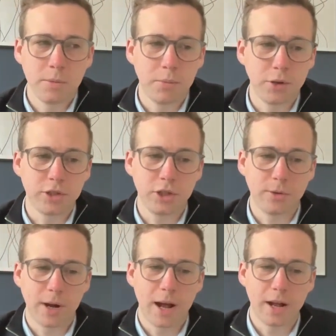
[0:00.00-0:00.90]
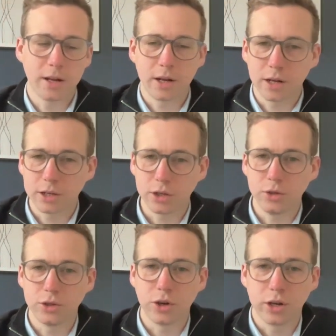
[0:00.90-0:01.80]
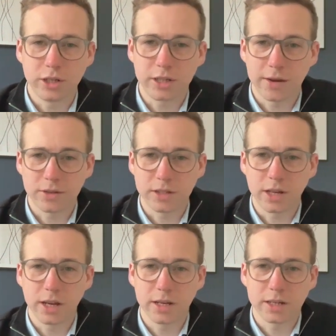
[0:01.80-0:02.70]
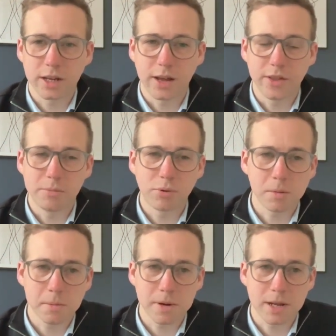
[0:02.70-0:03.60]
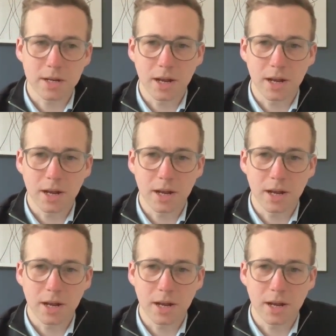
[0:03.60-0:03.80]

puts you at a huge knowledge deficit and then probably